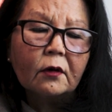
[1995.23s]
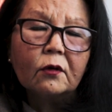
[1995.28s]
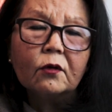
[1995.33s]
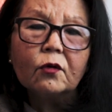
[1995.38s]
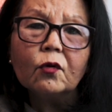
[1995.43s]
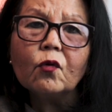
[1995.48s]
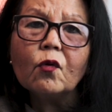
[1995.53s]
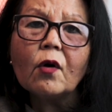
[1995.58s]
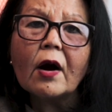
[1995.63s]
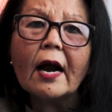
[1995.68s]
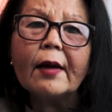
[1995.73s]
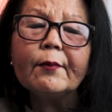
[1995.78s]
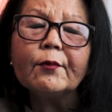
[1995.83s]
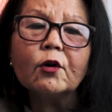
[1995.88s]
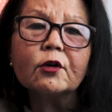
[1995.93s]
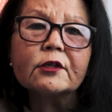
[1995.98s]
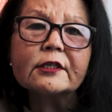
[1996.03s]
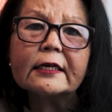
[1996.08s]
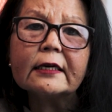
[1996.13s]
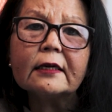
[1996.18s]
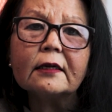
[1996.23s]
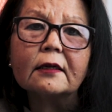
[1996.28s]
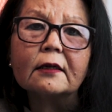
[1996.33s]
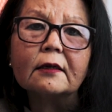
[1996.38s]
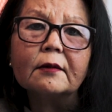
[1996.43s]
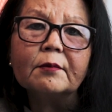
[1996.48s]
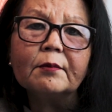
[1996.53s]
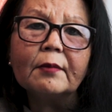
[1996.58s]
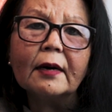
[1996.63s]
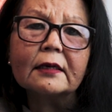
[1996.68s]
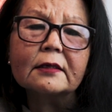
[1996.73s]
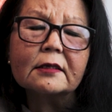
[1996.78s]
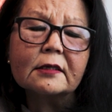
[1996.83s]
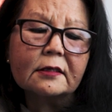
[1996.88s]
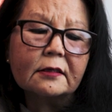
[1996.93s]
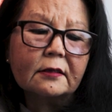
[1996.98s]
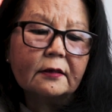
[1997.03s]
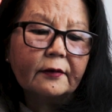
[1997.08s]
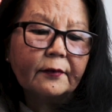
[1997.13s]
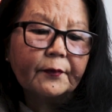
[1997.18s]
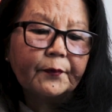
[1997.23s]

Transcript: "No, I'm not ill, but—"